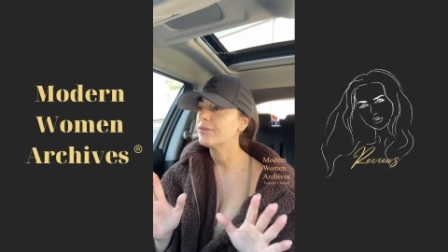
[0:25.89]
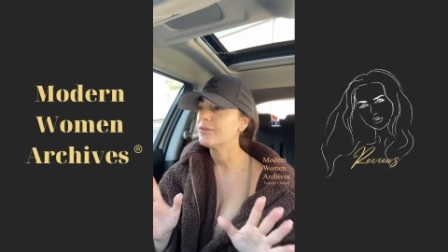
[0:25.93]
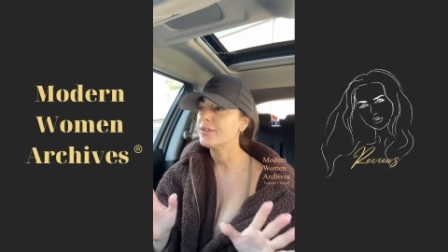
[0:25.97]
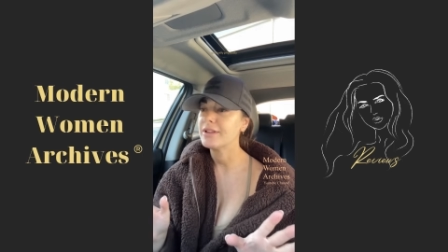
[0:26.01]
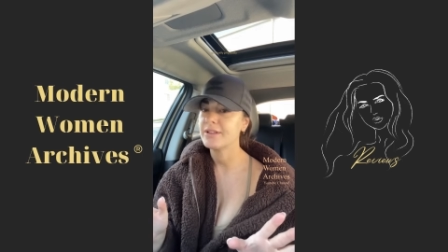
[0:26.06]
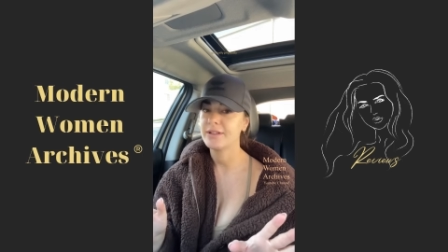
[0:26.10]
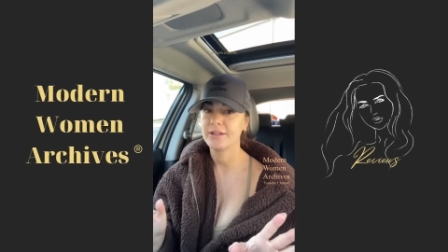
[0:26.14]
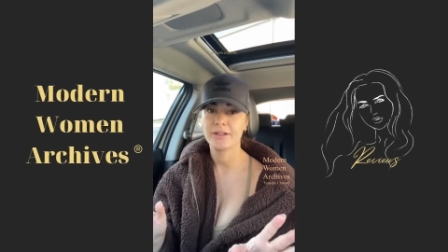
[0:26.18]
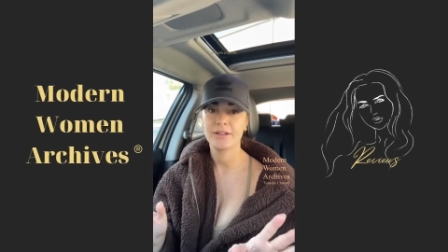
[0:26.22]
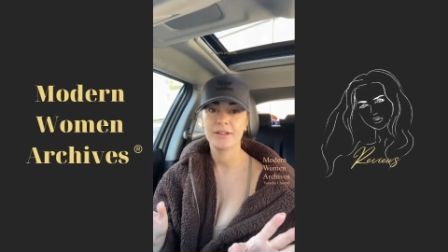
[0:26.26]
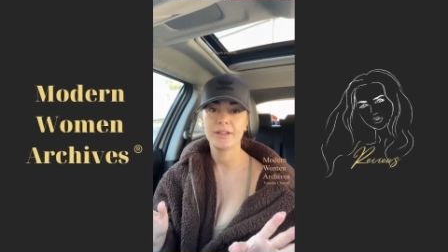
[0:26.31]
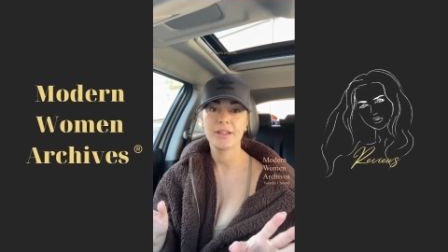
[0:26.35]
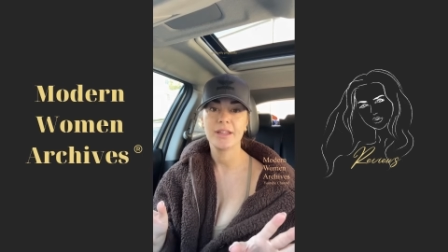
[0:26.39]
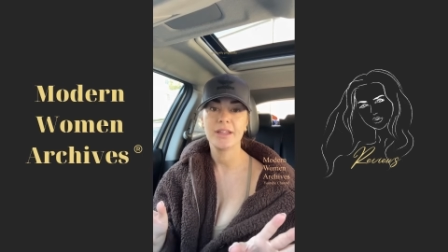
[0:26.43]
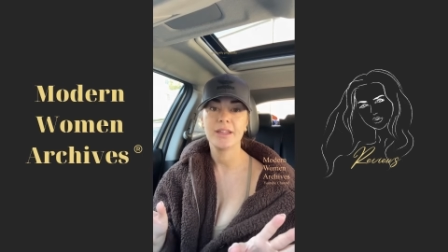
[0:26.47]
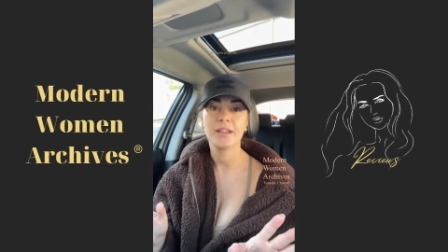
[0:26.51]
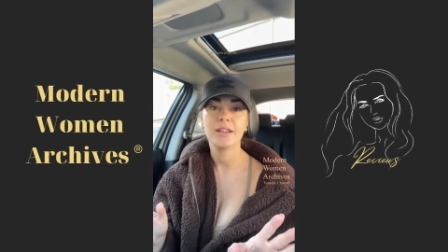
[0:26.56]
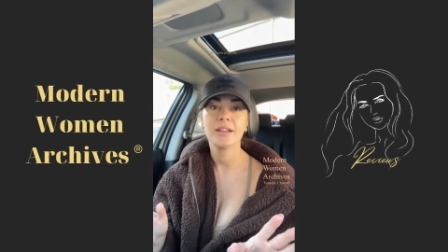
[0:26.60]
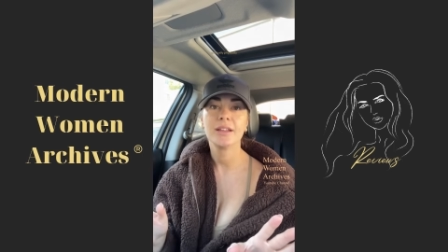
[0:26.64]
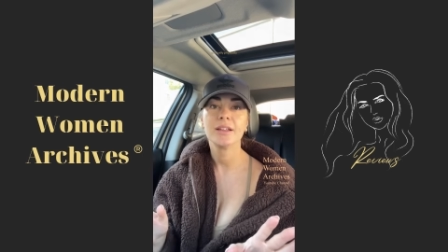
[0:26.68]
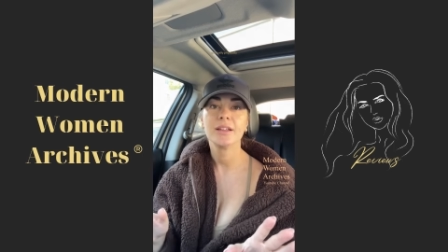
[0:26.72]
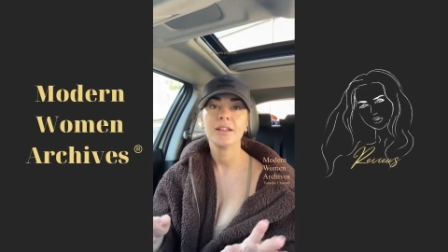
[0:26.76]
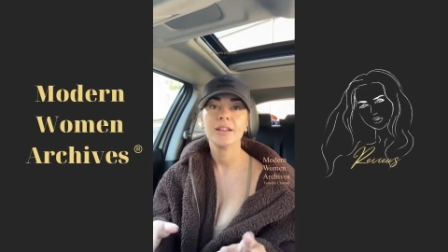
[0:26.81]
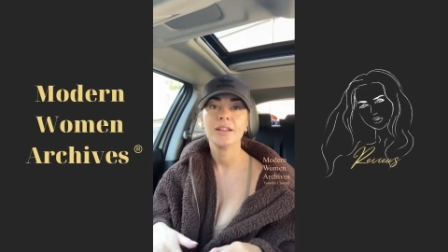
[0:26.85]

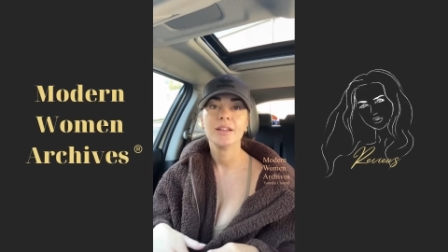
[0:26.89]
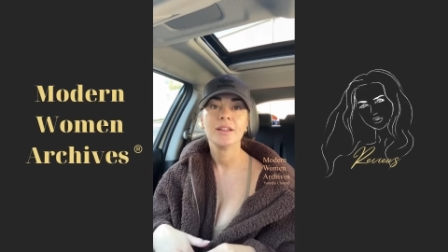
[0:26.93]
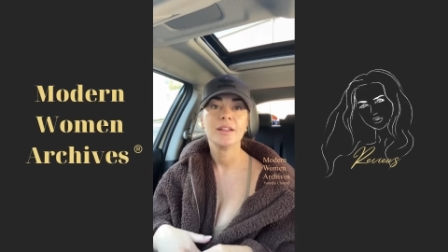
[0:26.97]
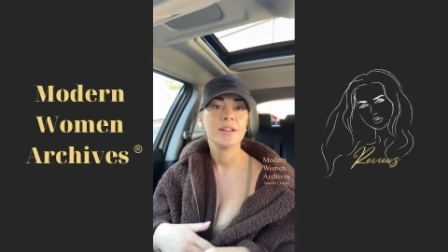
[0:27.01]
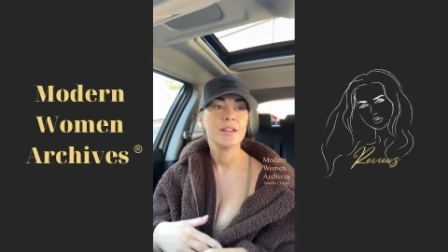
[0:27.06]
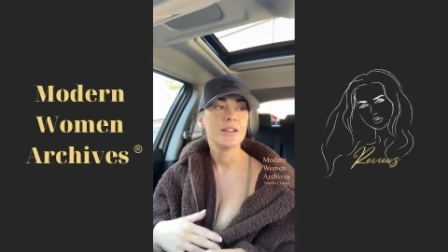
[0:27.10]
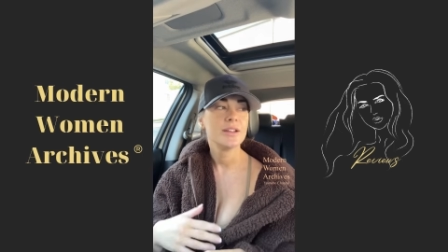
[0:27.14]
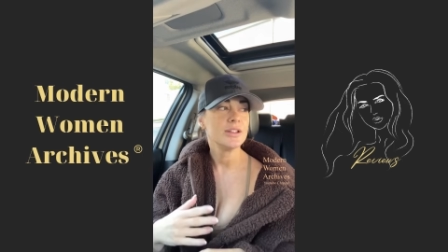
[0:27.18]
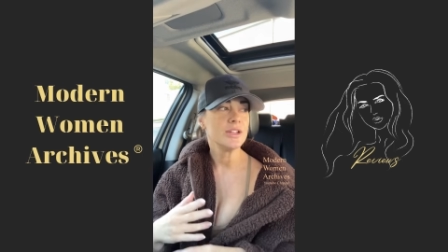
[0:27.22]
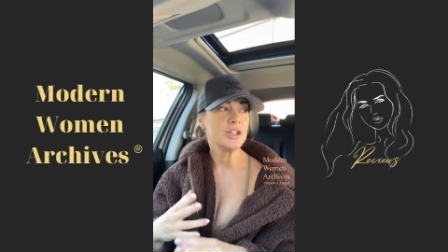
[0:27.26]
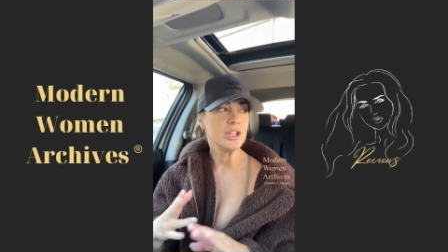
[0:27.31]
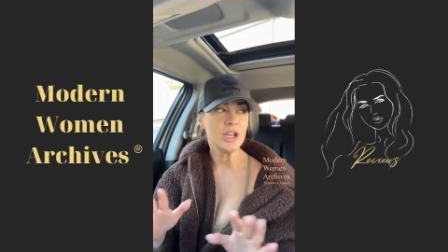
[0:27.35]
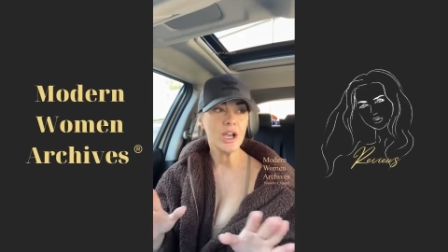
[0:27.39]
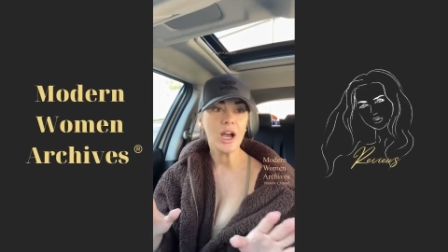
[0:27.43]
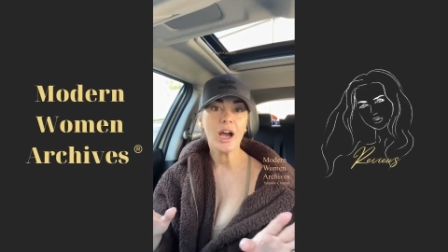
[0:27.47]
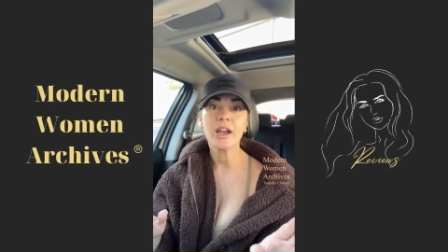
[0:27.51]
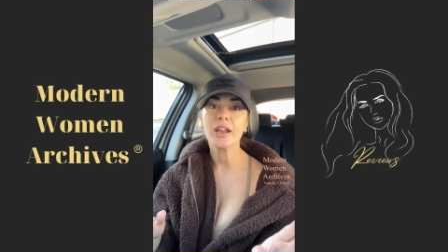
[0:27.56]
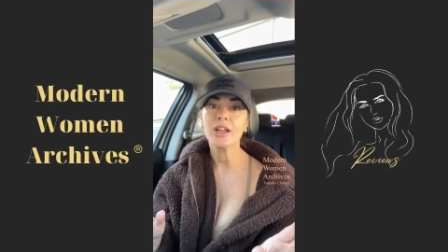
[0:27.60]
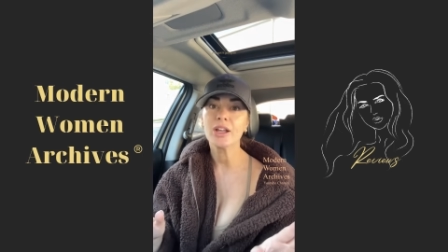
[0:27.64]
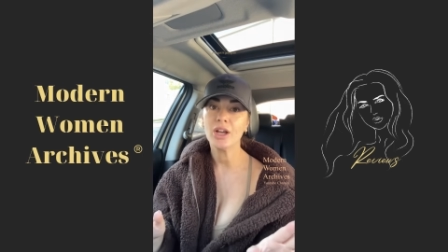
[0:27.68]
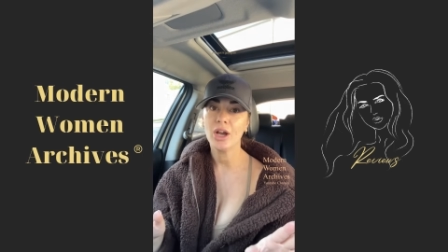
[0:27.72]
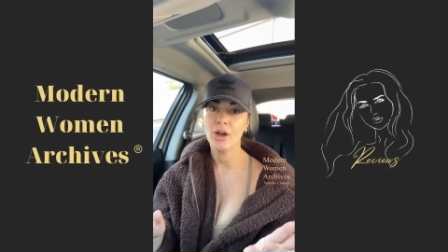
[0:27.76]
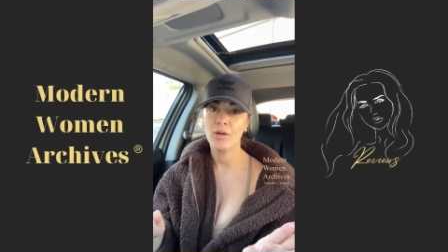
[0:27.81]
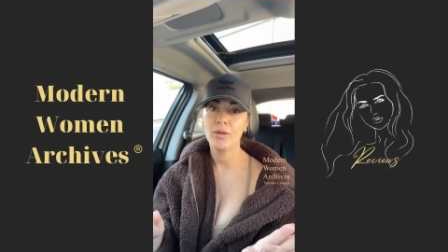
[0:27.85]
physically, you got
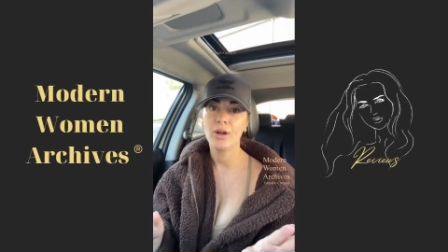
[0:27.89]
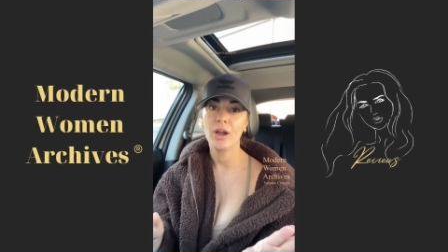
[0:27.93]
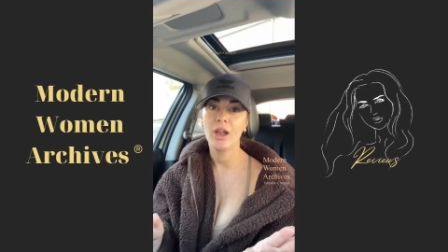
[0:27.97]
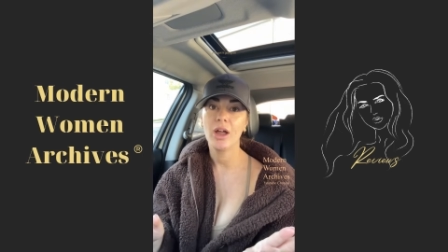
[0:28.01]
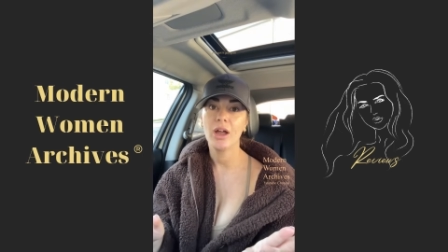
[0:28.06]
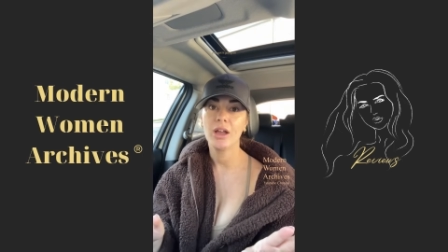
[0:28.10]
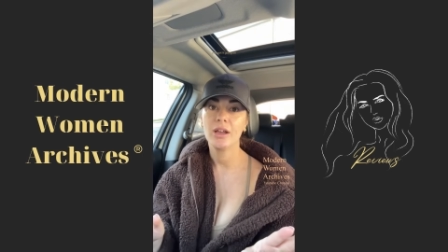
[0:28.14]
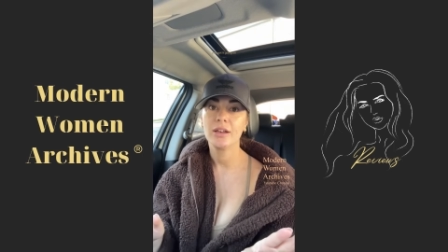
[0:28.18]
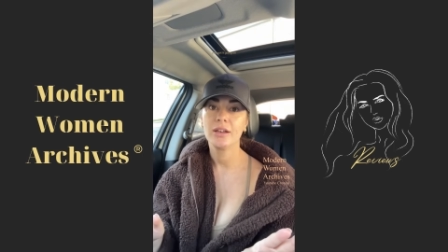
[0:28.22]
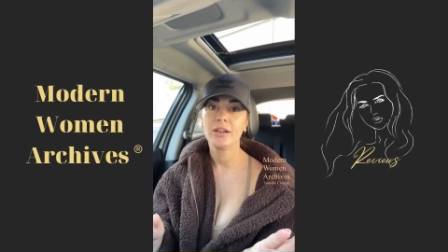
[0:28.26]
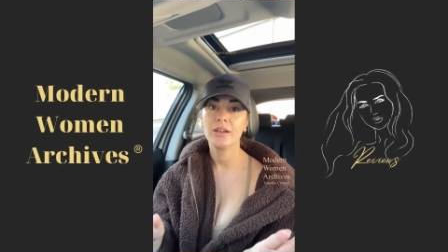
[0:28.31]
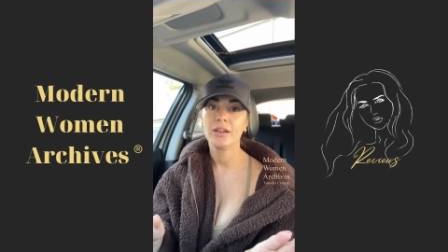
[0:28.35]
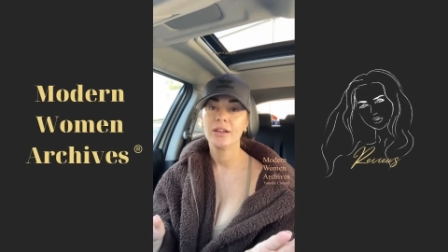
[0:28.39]
it going on.